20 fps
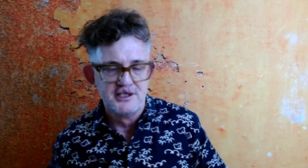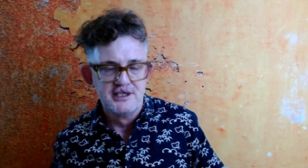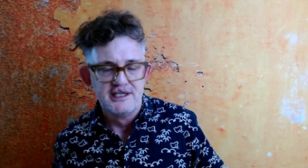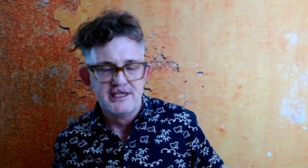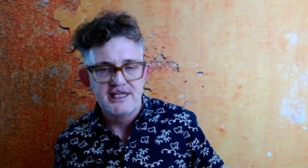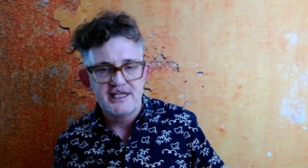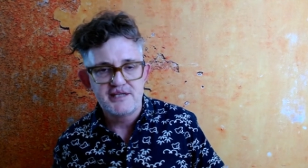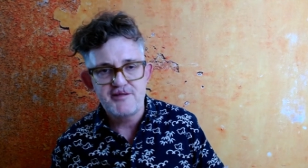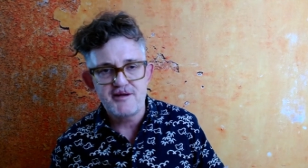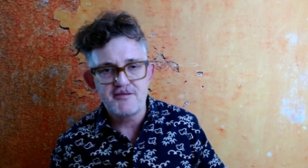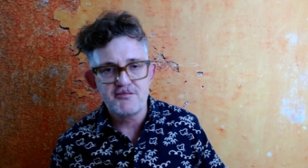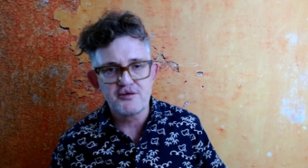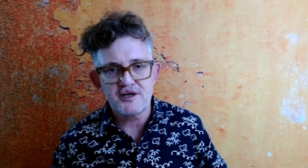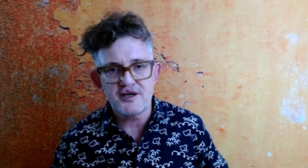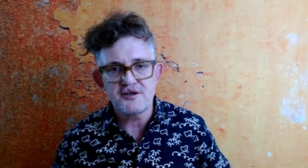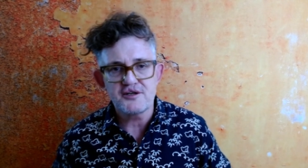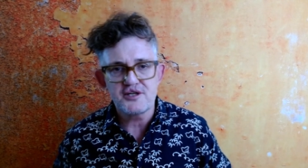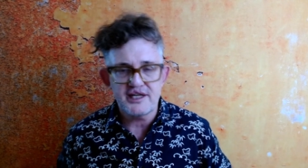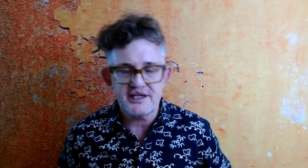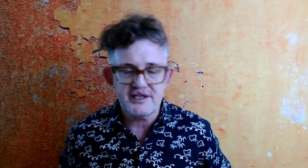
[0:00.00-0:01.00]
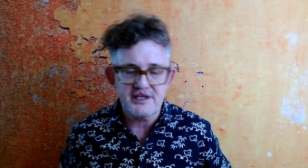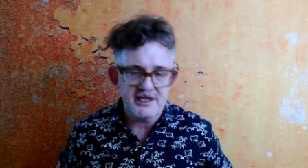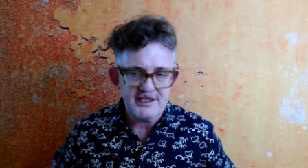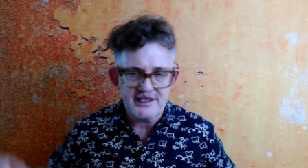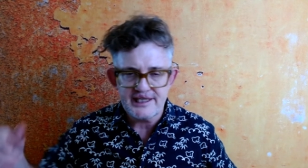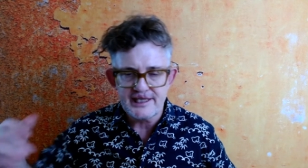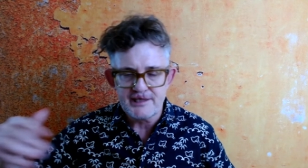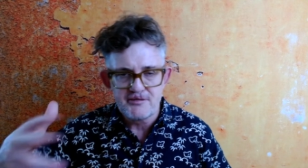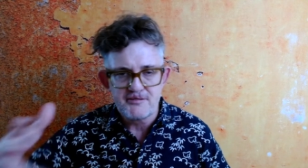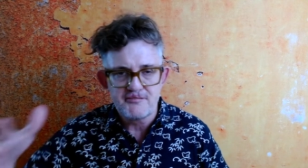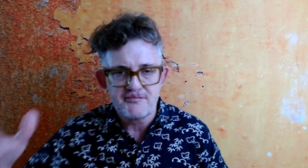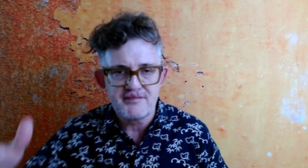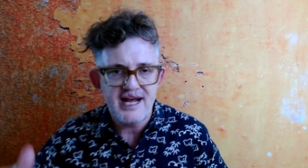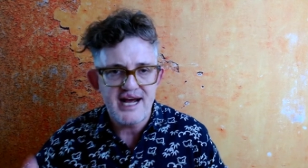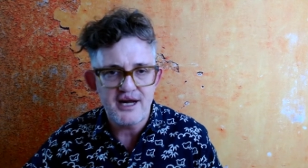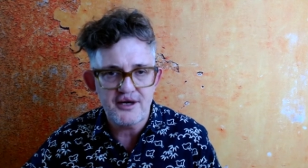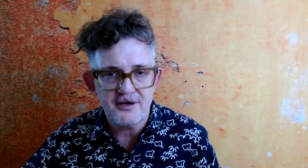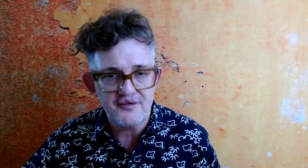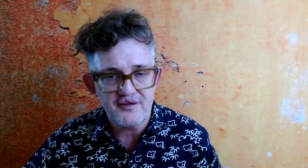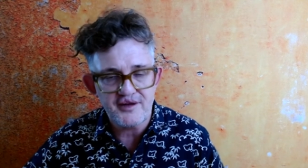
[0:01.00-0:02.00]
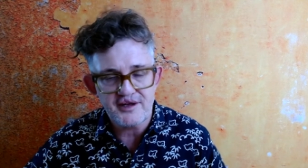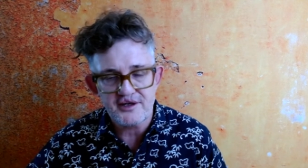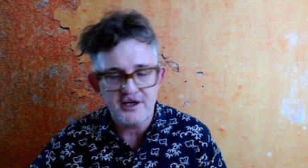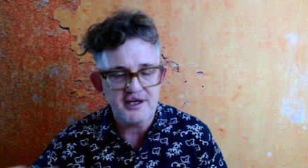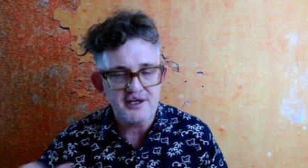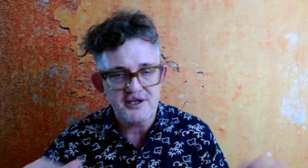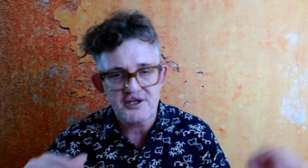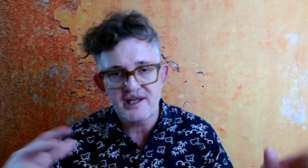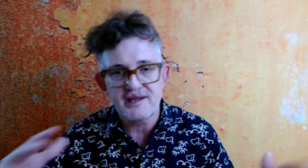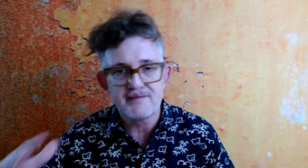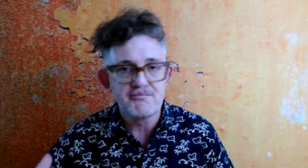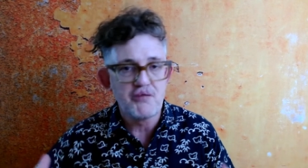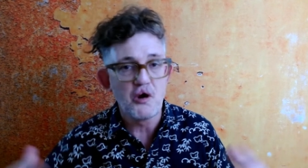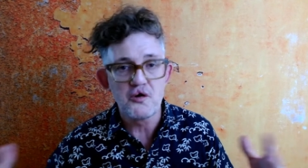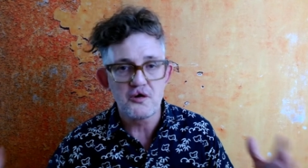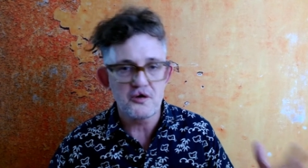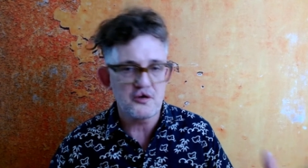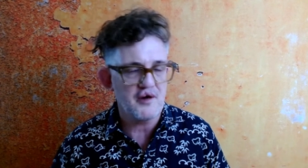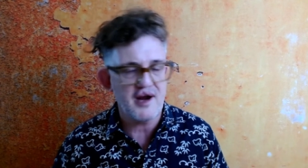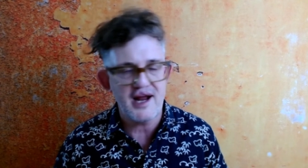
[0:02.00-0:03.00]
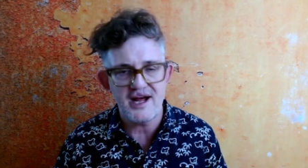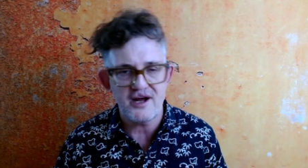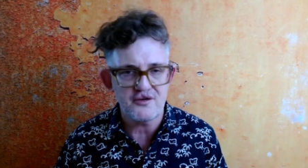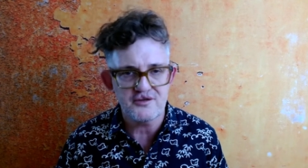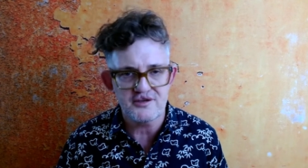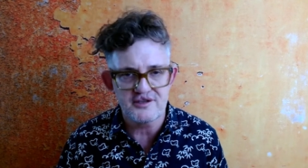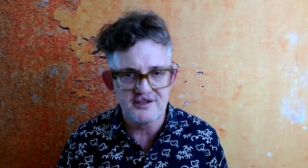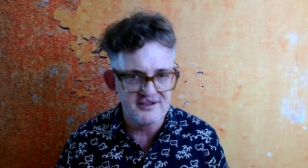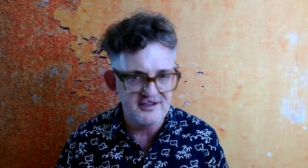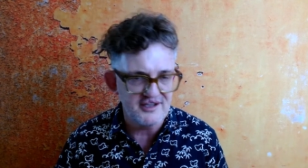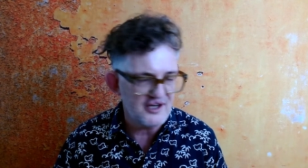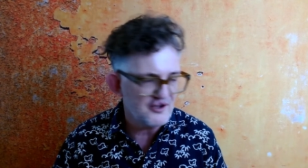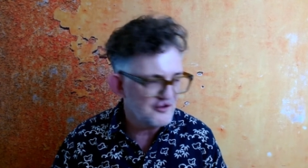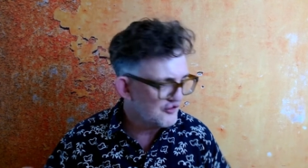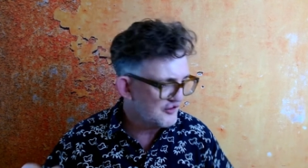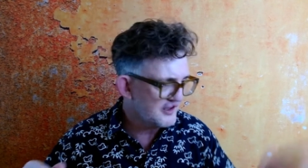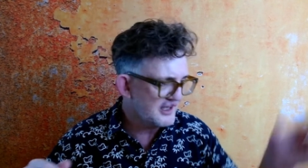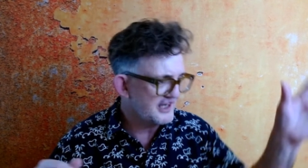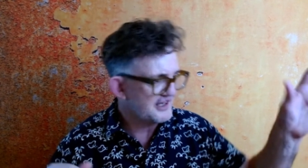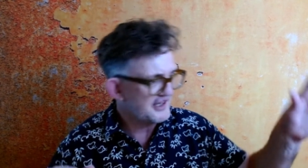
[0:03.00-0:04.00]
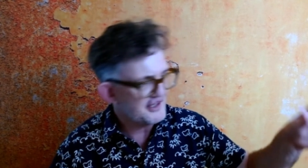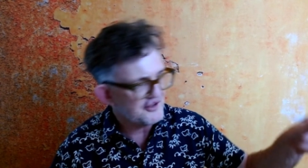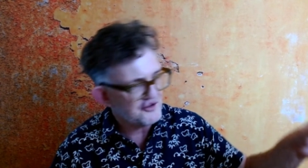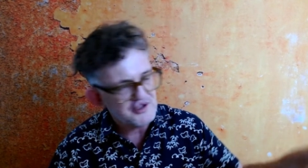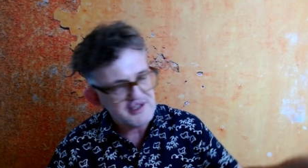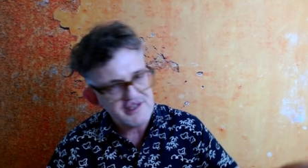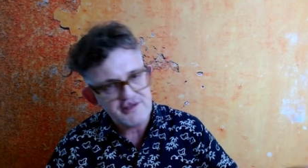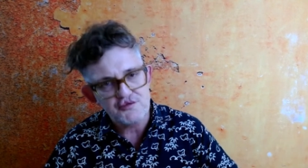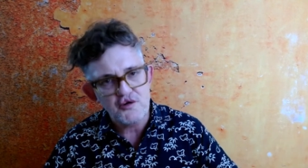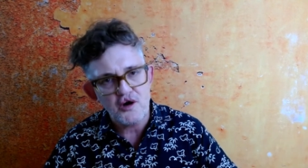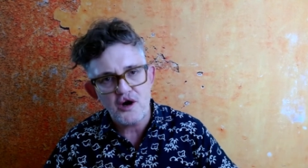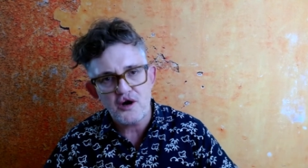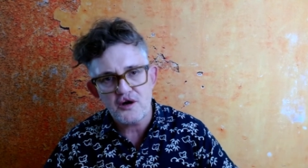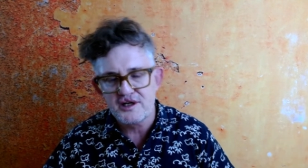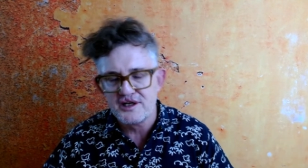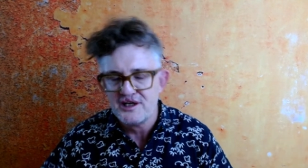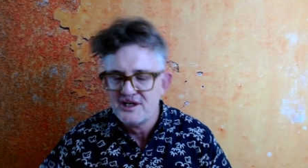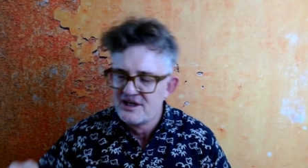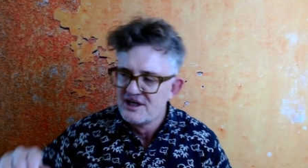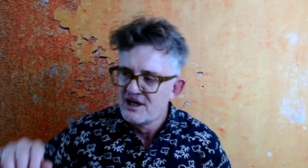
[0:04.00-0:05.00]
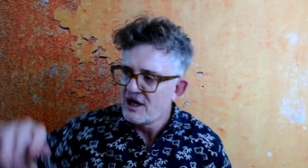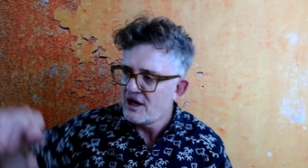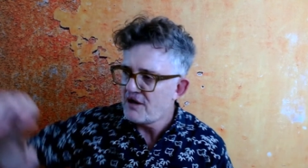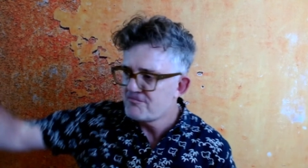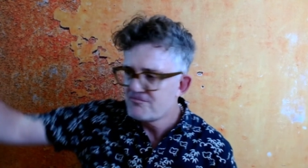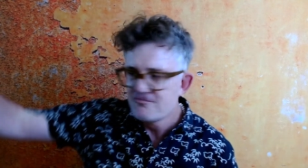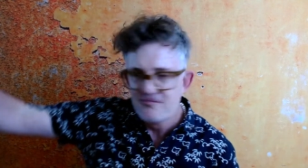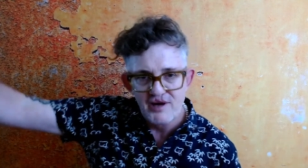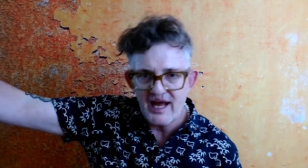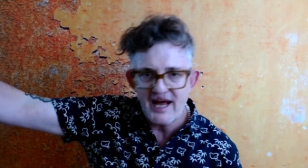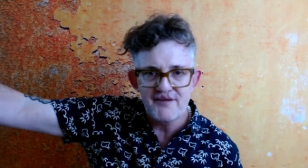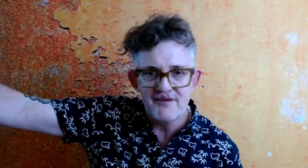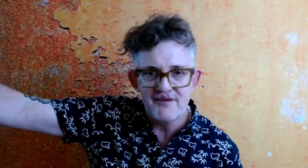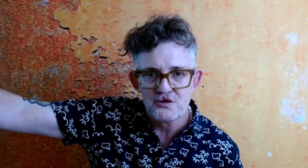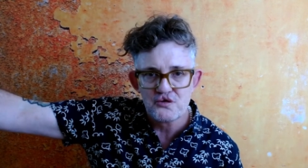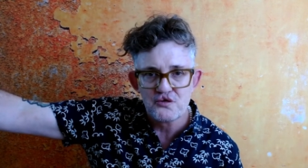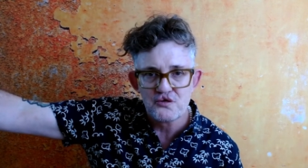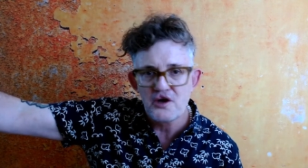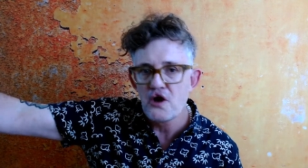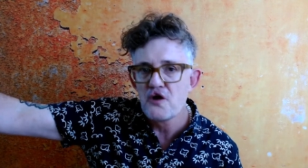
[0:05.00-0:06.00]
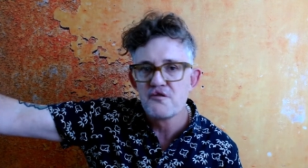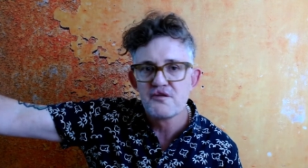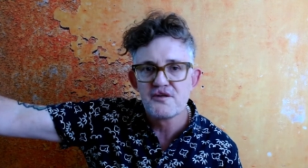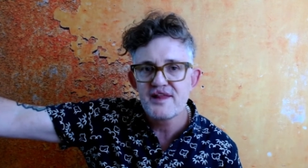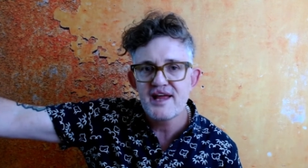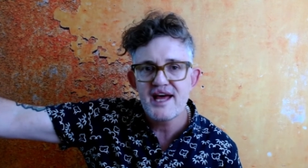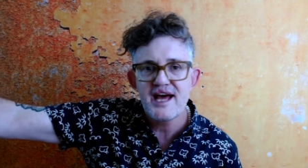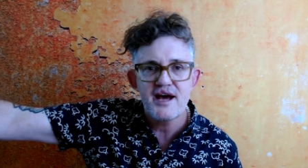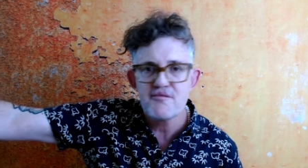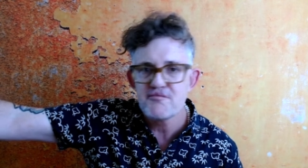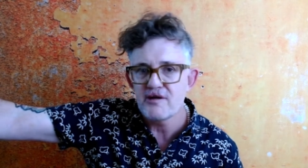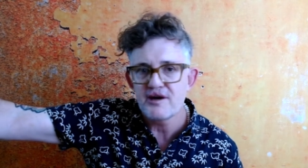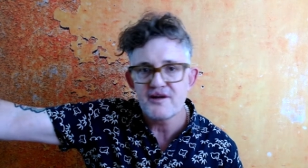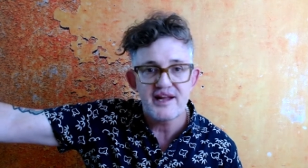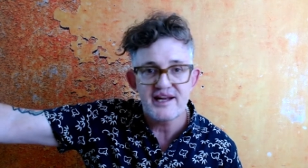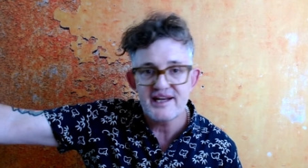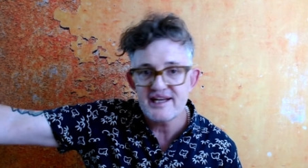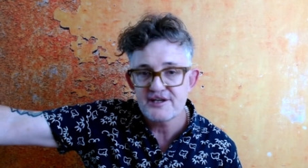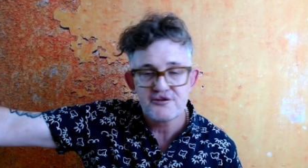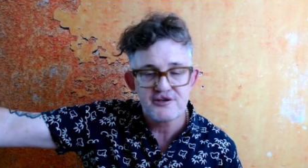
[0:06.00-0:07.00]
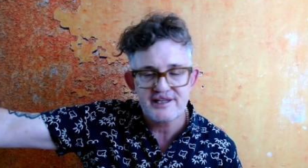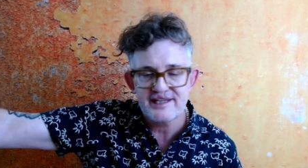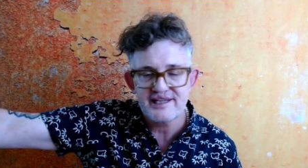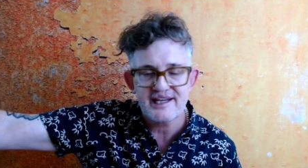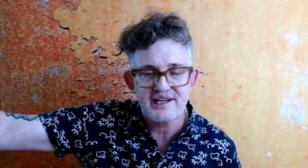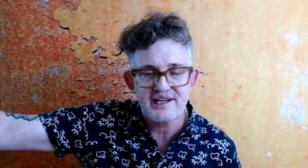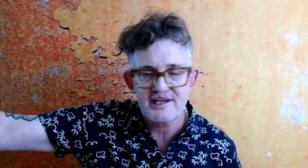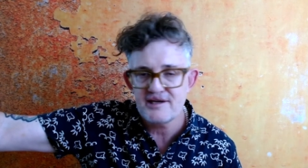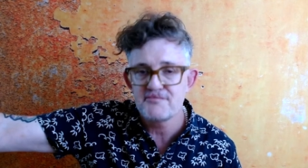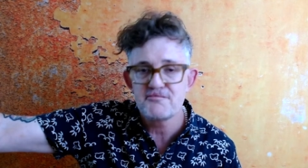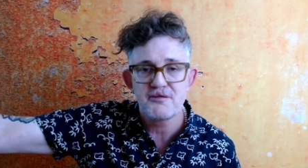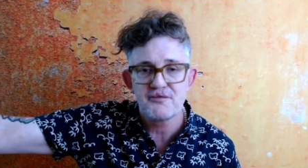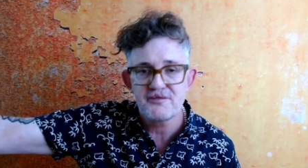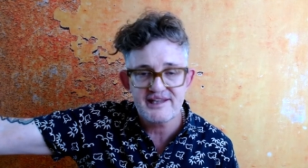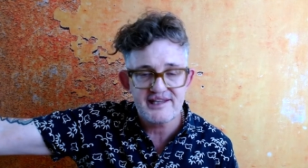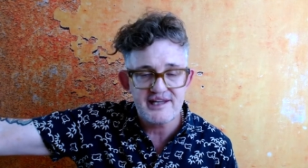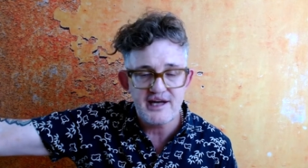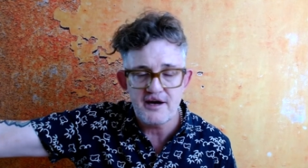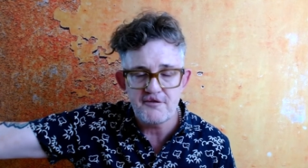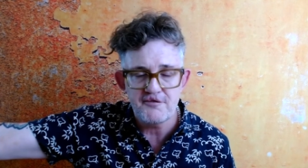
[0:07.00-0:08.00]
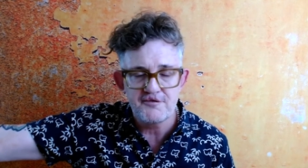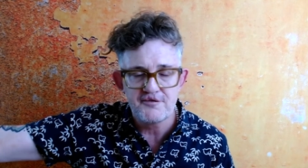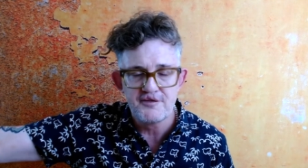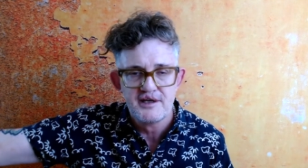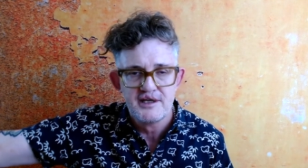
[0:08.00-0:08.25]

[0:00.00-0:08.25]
is people don't just kind of swim down and then kind of just poke around. I'll look under this rock, I'll have a look over there by that interesting clump of stuff.